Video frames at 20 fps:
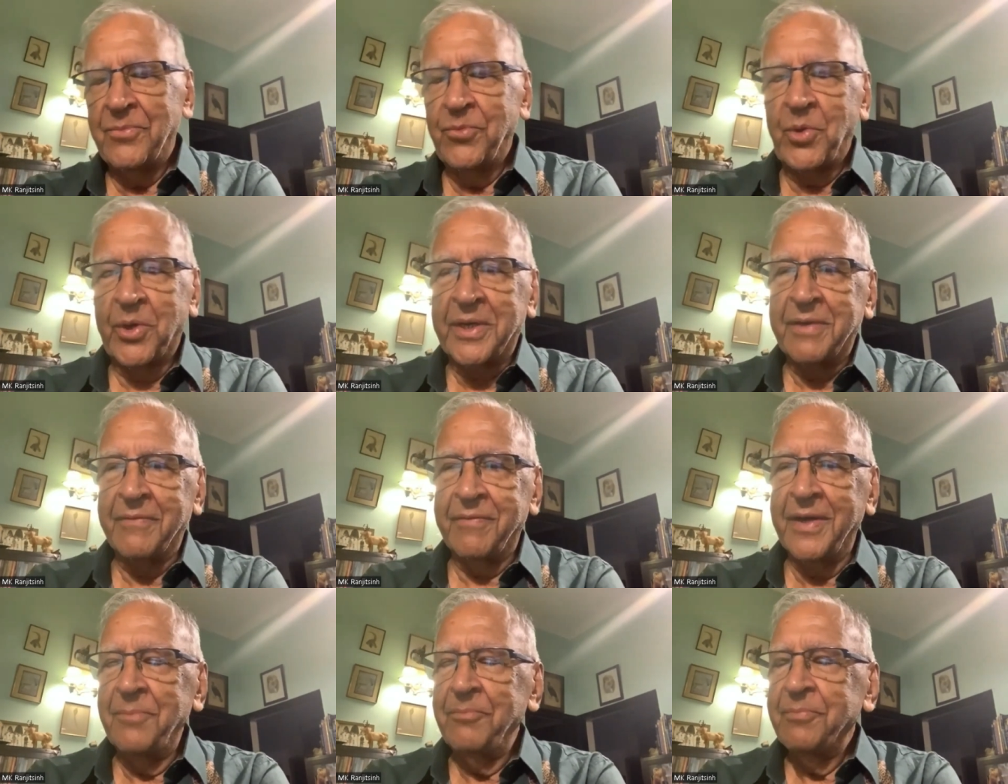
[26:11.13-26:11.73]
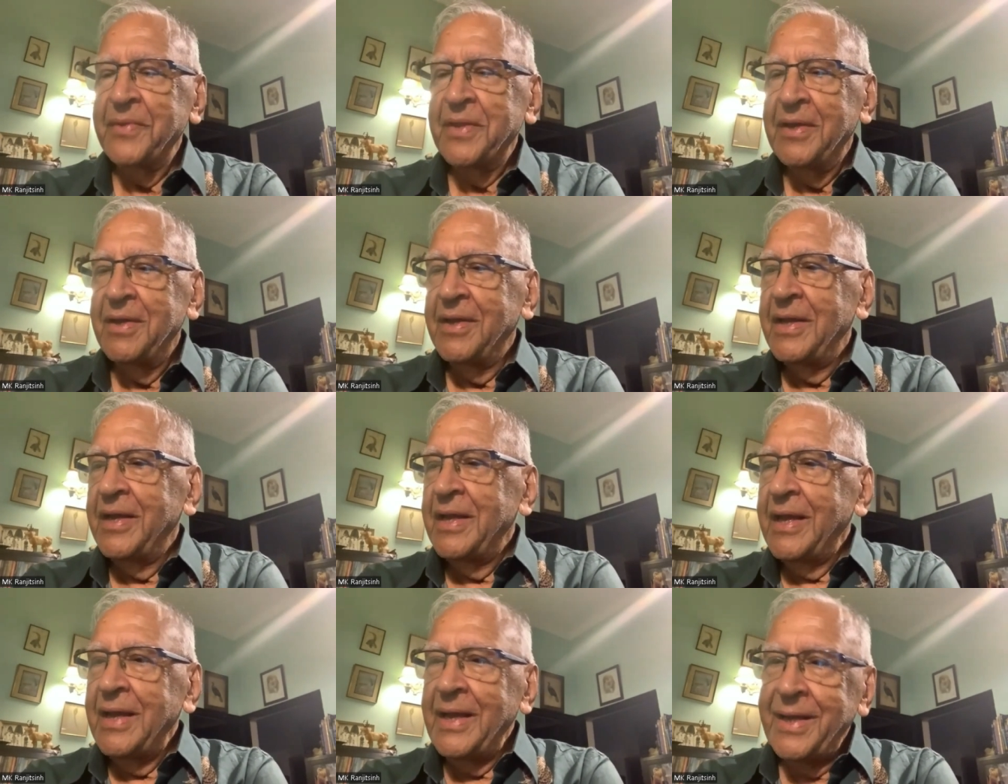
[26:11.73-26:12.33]
whatever
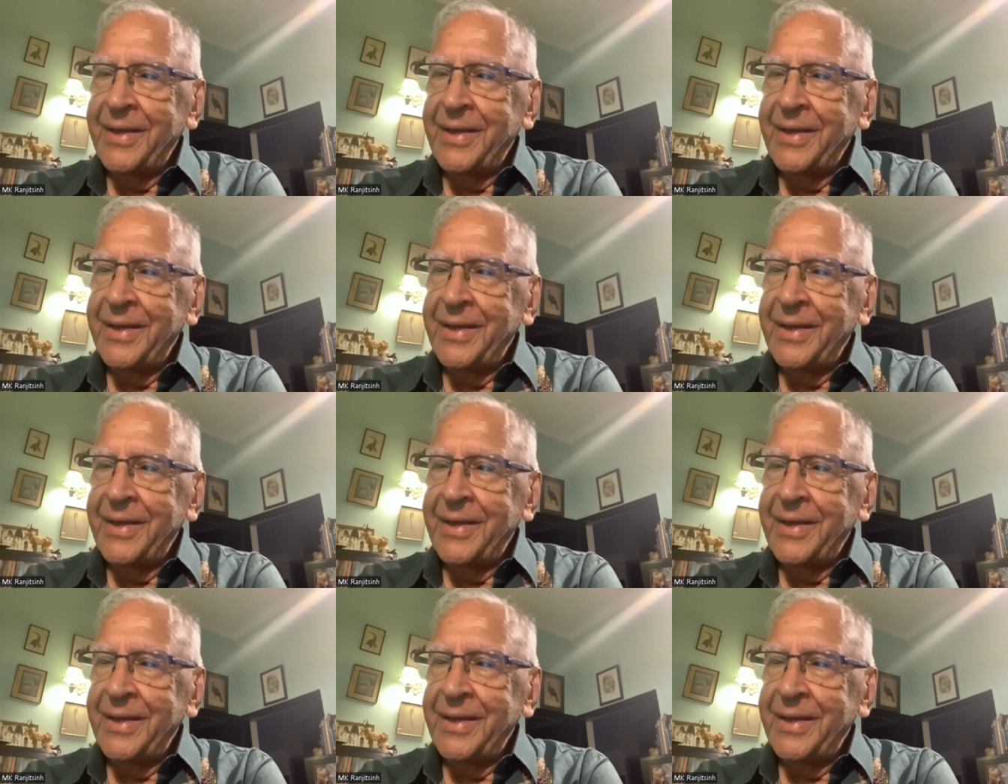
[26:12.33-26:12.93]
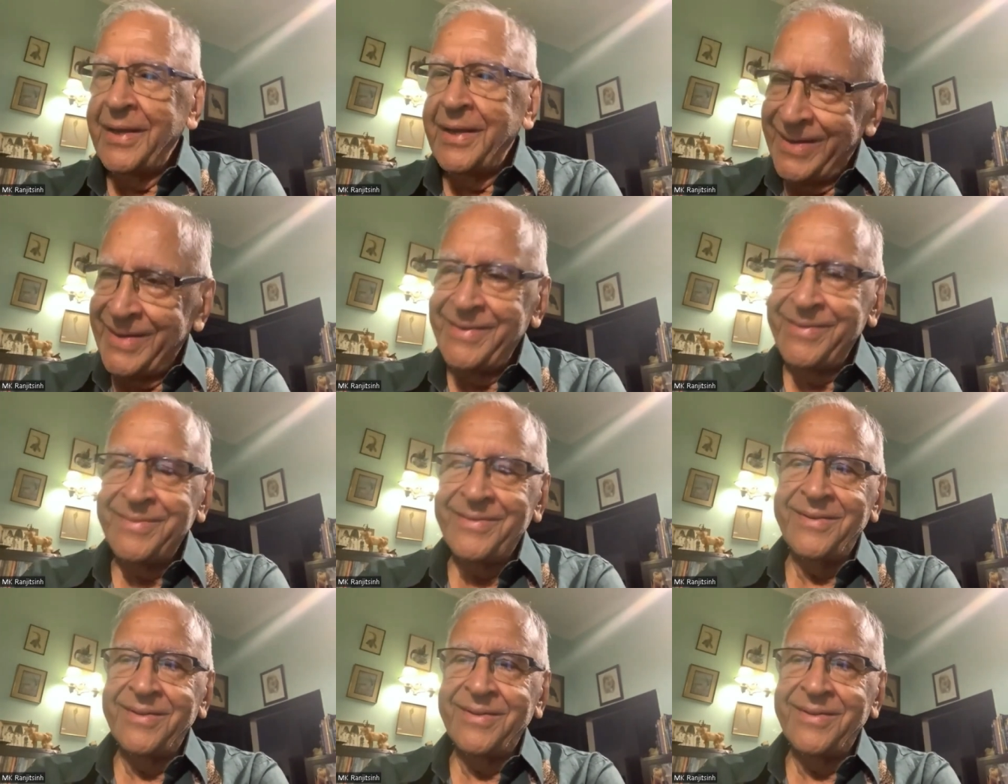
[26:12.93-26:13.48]
and and